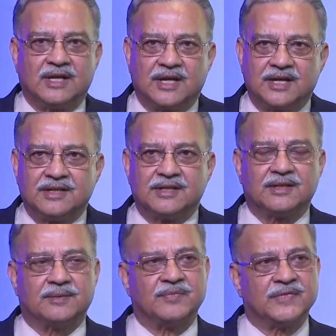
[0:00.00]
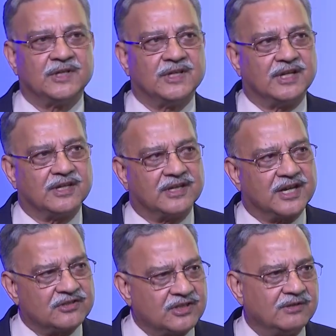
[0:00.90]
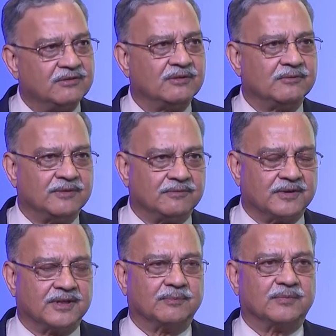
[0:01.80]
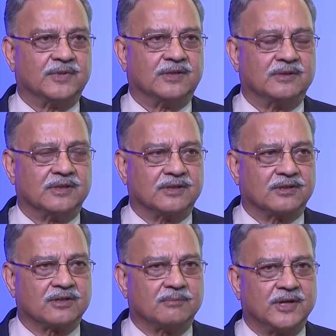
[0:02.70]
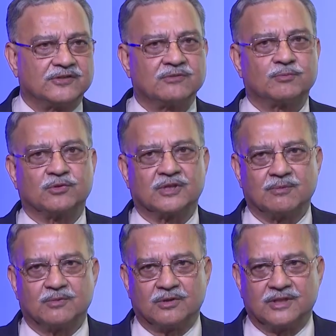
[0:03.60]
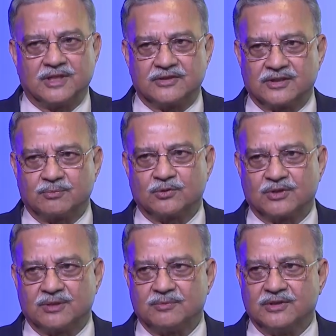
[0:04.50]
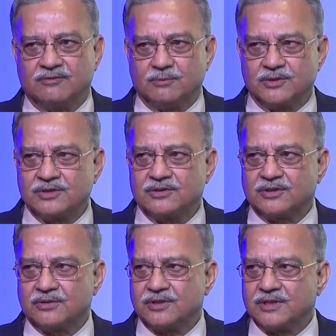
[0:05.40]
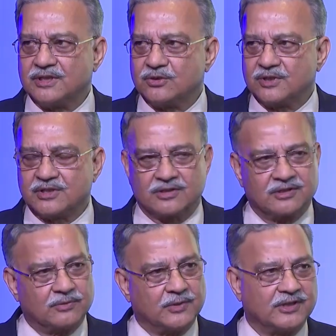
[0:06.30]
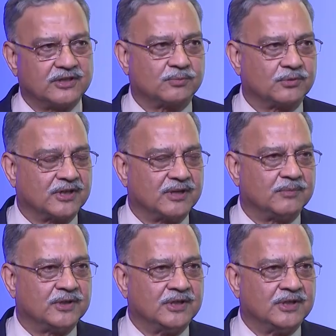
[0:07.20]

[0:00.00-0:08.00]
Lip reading: and at a national level, we've got a massive program called the ISA program, the Information Security Education Awareness Program,